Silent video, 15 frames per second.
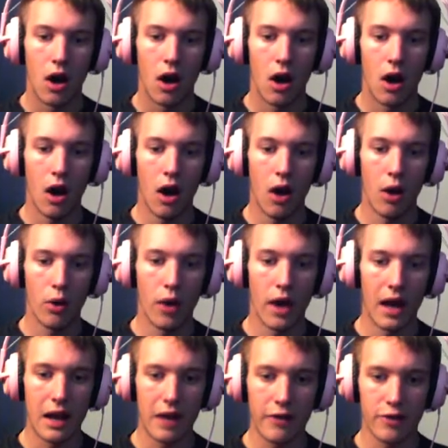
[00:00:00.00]
Oh yeah,
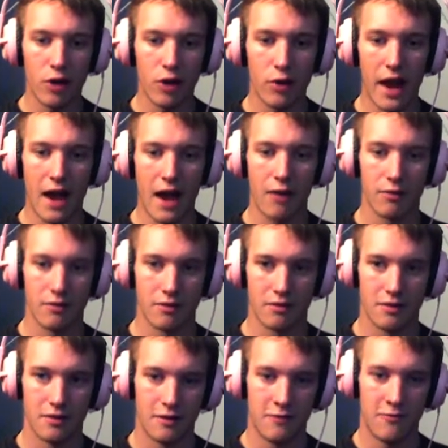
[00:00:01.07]
let's go down.
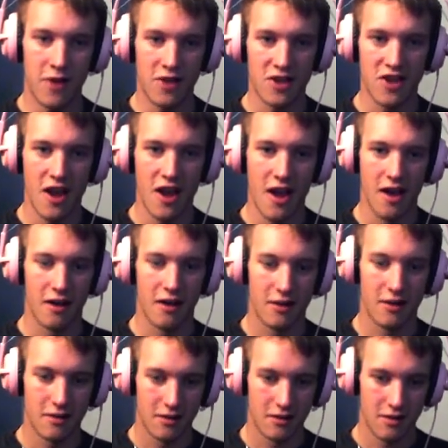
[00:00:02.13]
Fuck yeah.
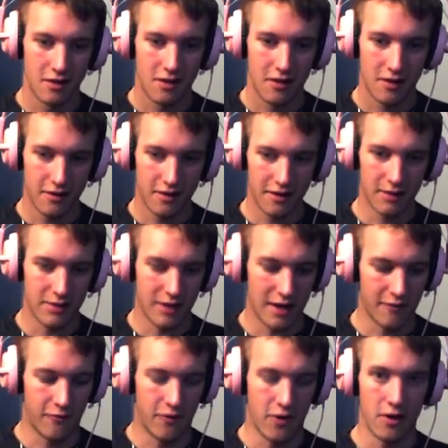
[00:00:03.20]
That seems like
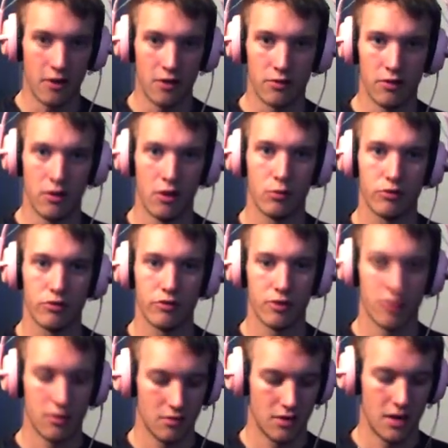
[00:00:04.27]
fun. Oh, notes.
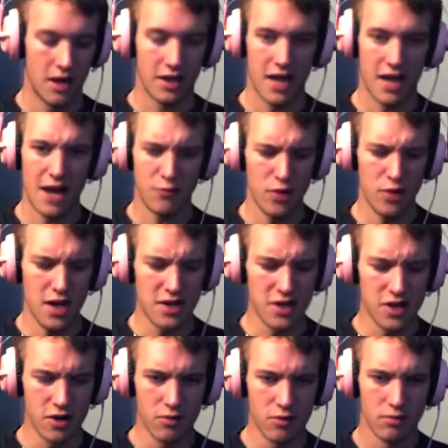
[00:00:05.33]
I can't read
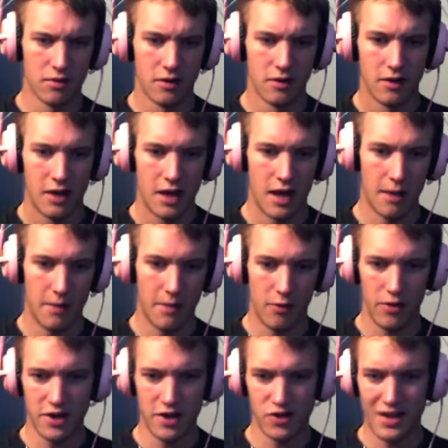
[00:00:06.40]
you. I'ma
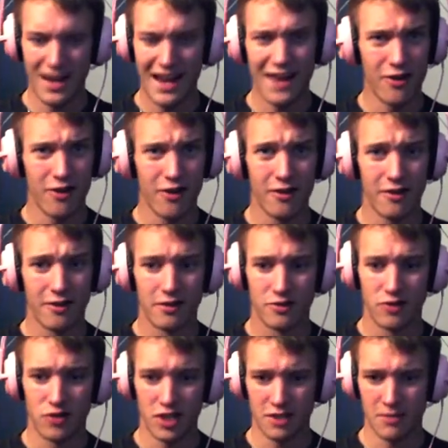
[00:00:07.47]
read you later.
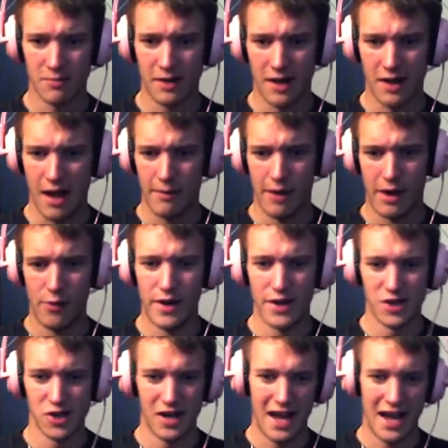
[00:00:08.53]
Trust me, I'ma read
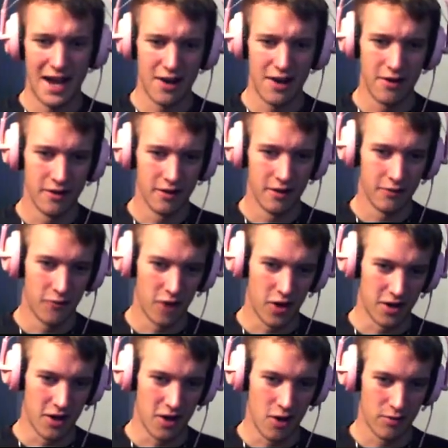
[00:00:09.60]
you later.
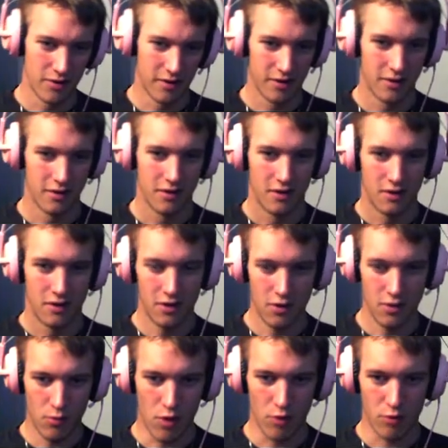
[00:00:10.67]
Fucking no.
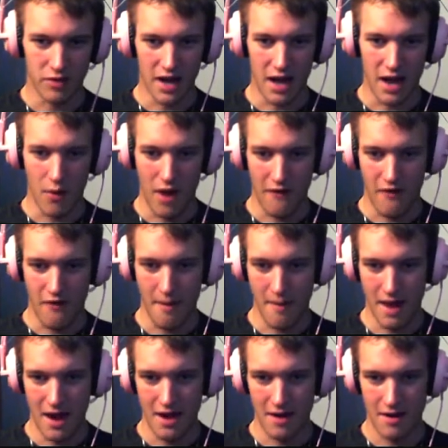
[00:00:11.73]
You won't get away from
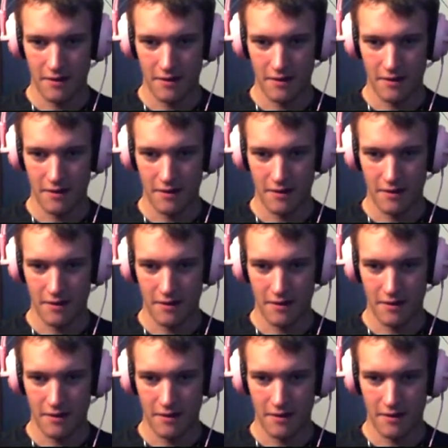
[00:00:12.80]
me.